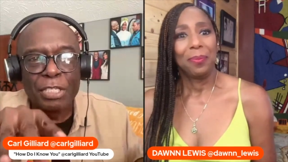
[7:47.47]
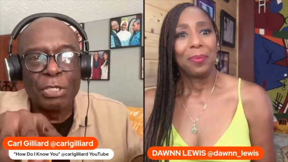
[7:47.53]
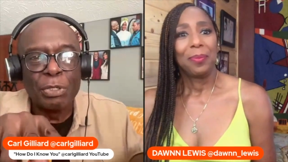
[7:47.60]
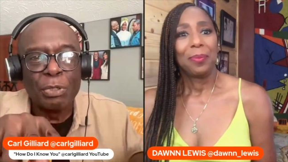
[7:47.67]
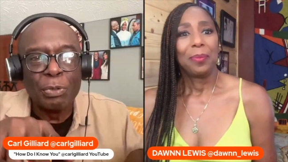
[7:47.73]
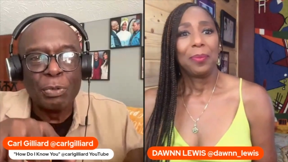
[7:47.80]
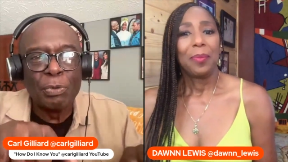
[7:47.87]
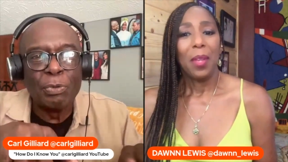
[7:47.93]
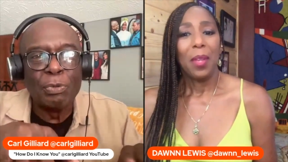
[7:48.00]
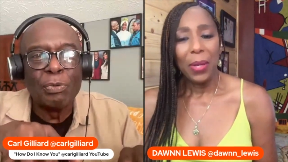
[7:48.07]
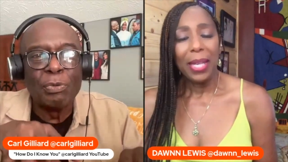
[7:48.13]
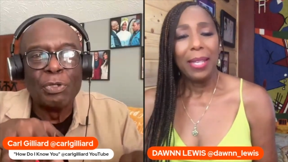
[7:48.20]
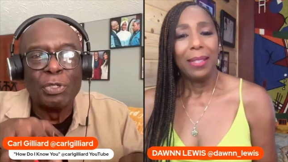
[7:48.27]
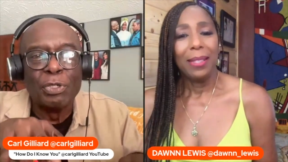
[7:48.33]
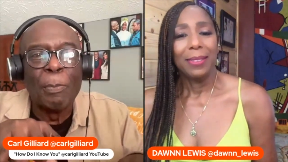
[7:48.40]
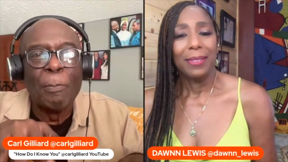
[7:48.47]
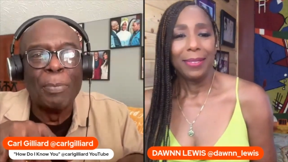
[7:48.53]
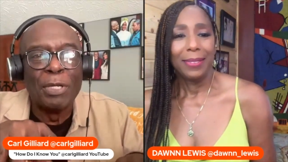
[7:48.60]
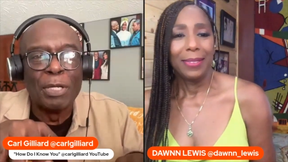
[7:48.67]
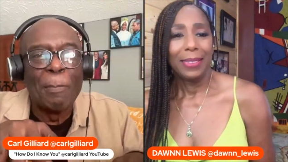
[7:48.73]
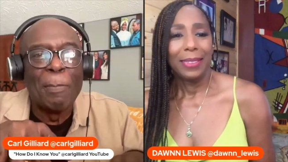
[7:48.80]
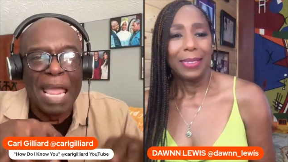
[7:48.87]
Speaker 1: to okay. to to
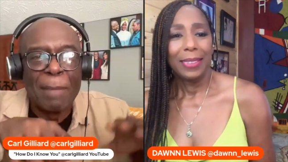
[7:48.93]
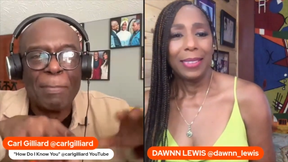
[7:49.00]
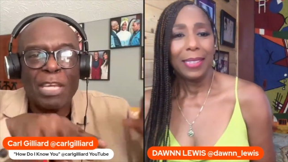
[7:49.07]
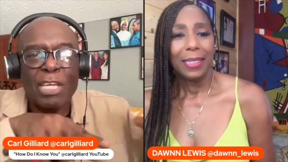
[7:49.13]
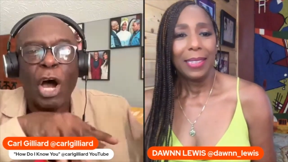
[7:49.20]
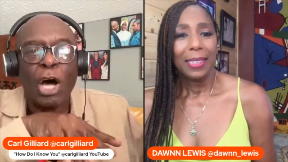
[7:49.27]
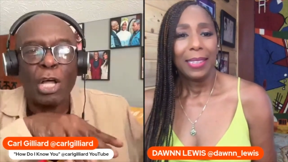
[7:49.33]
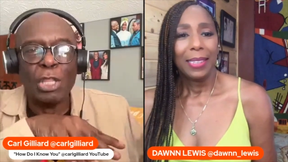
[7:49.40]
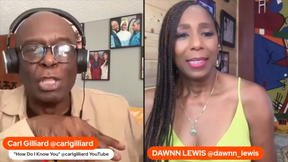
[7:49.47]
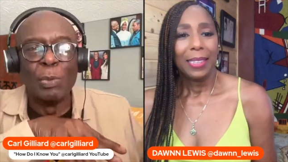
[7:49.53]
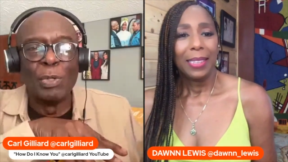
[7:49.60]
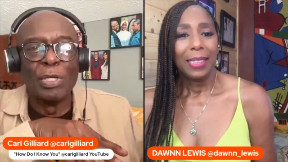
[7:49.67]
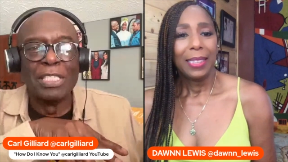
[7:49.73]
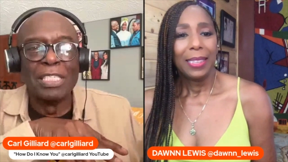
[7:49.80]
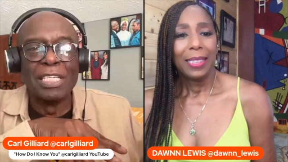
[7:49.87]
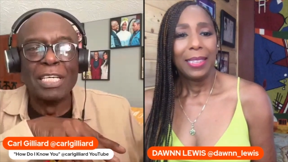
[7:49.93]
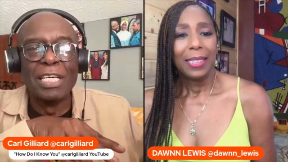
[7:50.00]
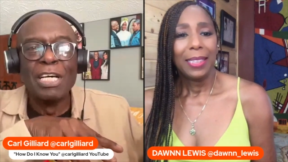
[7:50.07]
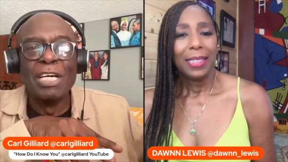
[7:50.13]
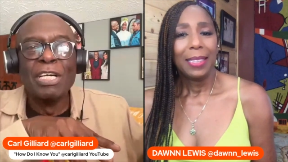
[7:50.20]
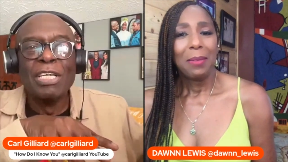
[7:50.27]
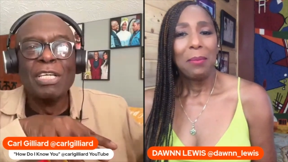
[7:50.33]
baby Dawnn Lewis.
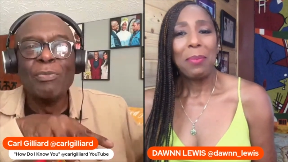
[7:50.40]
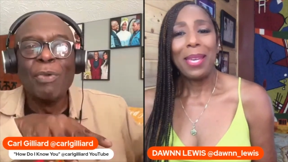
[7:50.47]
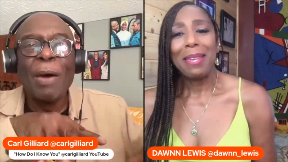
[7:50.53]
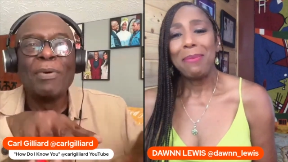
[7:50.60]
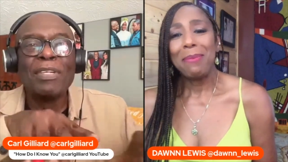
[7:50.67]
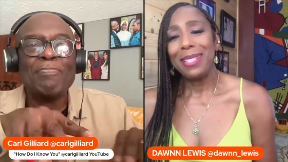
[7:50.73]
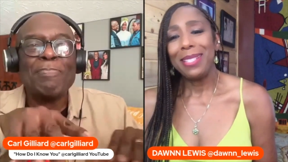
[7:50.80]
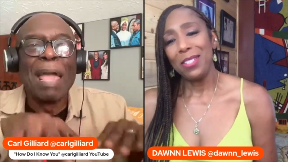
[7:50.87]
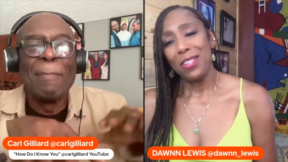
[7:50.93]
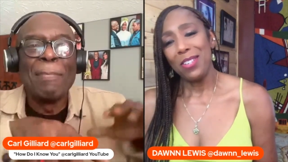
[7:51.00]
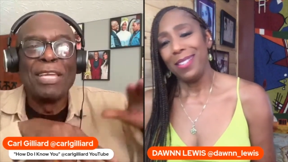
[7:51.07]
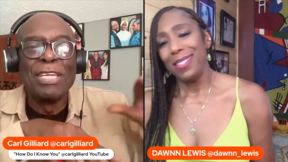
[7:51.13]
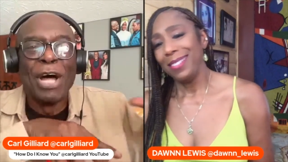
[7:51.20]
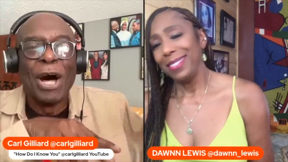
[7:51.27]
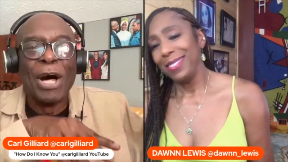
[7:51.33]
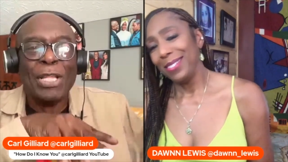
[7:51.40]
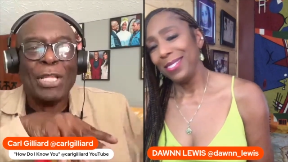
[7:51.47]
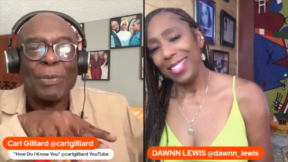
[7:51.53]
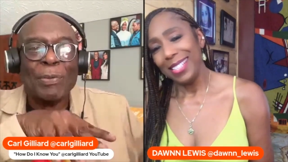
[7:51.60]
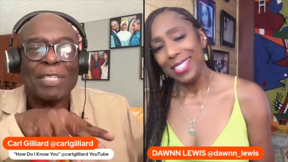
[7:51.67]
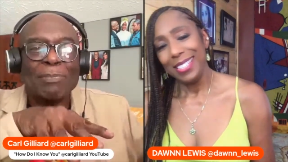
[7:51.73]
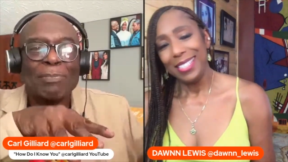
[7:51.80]
Baby Where was Dawnn. baby Dawnn
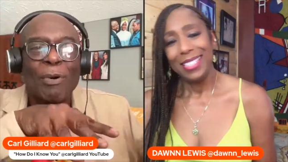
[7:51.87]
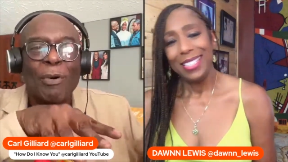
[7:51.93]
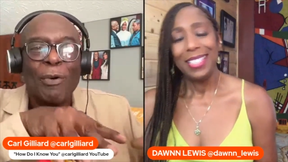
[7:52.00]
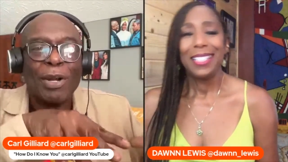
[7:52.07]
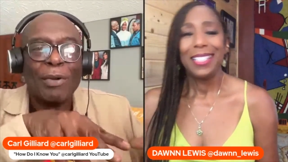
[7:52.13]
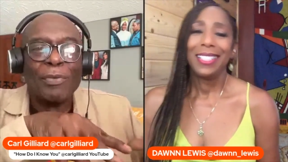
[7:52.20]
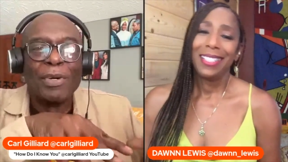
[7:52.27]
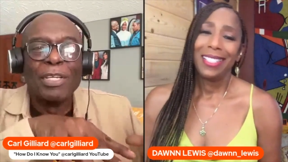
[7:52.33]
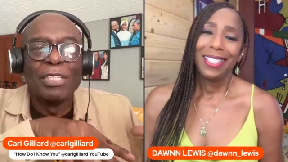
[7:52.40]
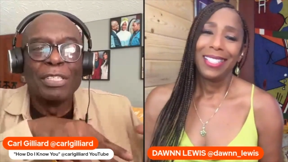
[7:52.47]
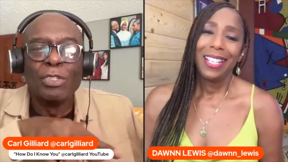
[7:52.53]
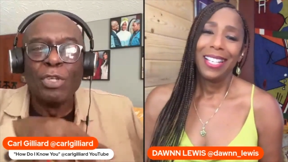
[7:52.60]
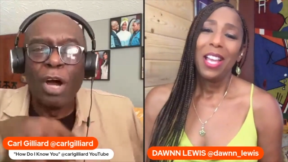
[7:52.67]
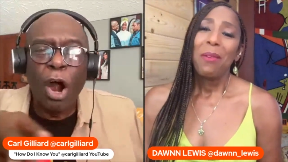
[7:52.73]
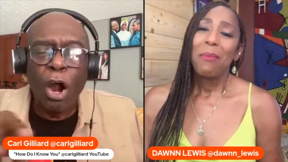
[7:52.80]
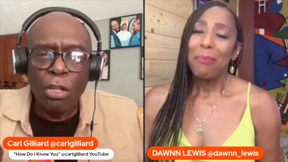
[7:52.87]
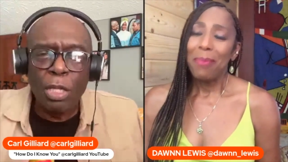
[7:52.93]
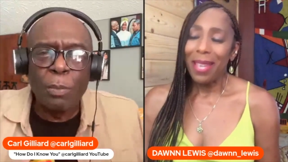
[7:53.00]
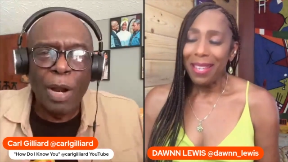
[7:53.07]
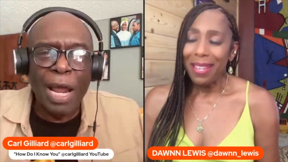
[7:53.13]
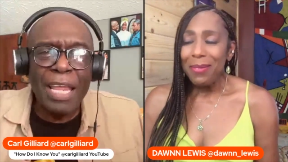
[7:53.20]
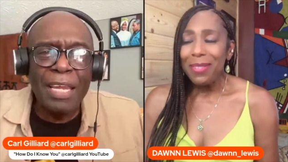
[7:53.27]
Lewis born? Where, Harlem, baby
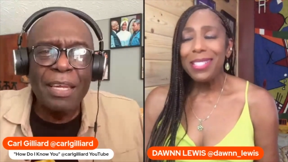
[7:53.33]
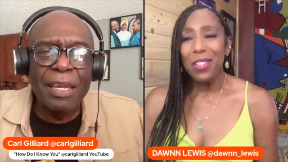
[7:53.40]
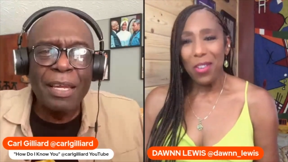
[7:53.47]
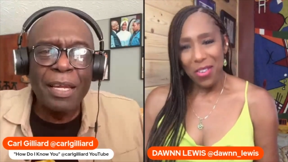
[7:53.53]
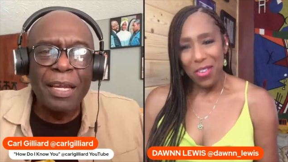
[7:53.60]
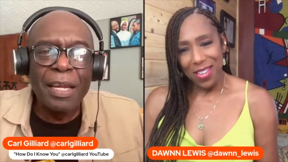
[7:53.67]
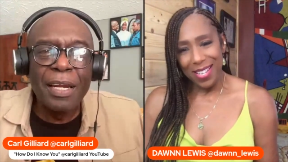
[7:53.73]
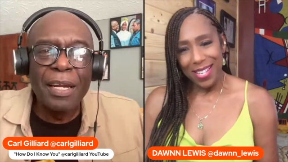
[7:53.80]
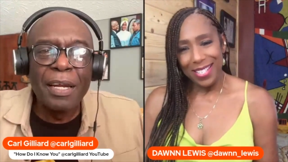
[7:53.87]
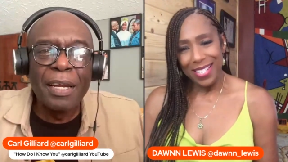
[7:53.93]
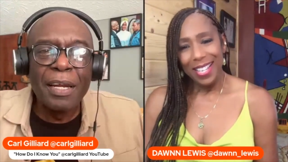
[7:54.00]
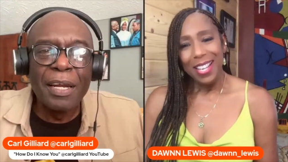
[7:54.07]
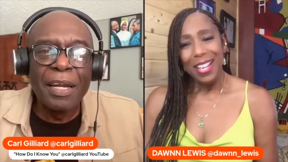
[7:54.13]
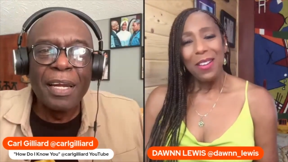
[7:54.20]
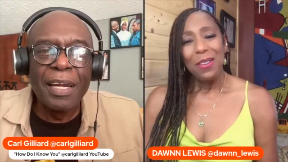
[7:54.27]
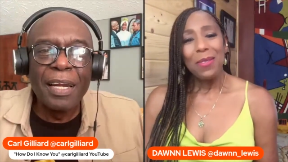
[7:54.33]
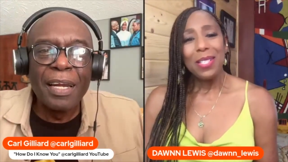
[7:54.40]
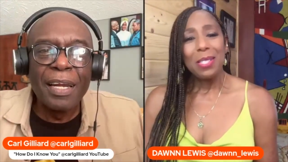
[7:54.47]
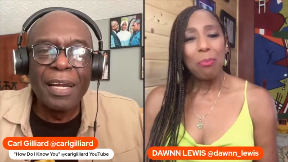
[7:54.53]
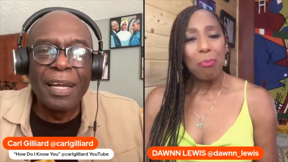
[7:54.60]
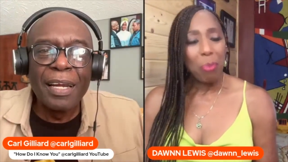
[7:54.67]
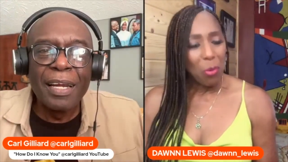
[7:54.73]
right?
Speaker 2: Dawnn was
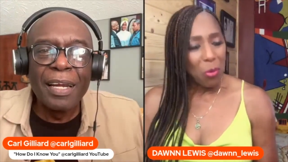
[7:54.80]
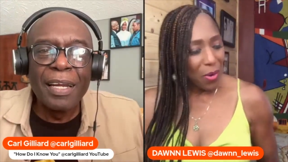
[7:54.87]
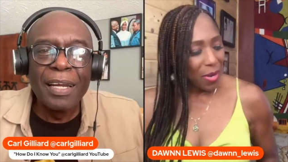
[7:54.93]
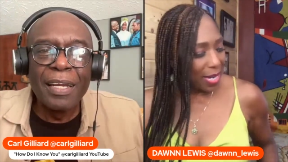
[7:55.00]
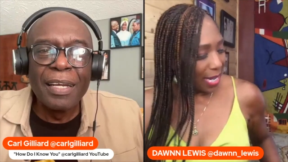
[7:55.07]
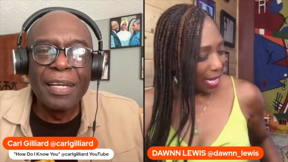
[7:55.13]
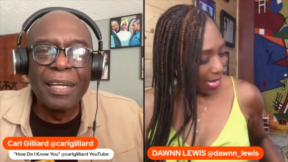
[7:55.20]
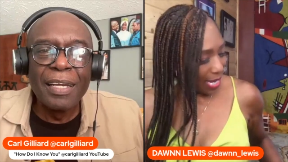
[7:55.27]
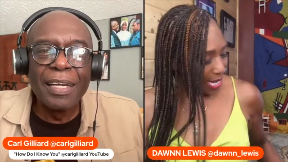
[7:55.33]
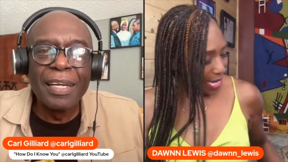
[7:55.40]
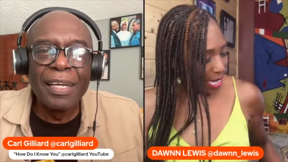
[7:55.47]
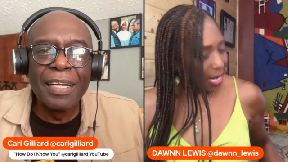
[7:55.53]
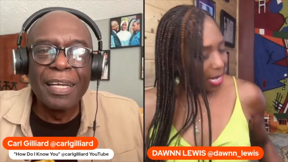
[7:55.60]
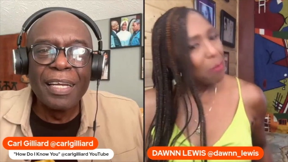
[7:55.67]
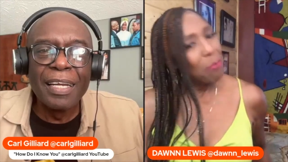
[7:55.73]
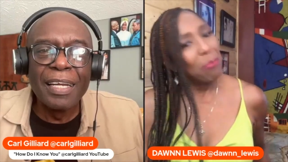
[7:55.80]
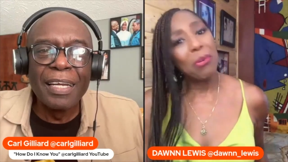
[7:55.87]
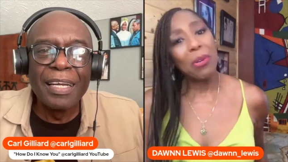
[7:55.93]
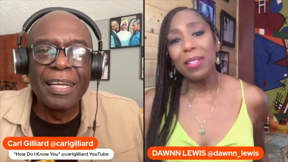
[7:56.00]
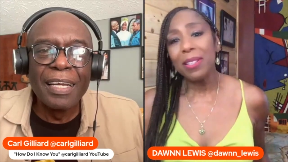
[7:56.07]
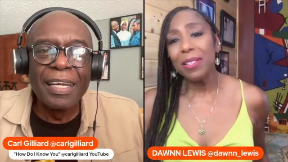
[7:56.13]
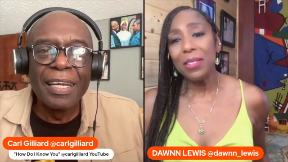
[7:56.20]
born in Brooklyn, New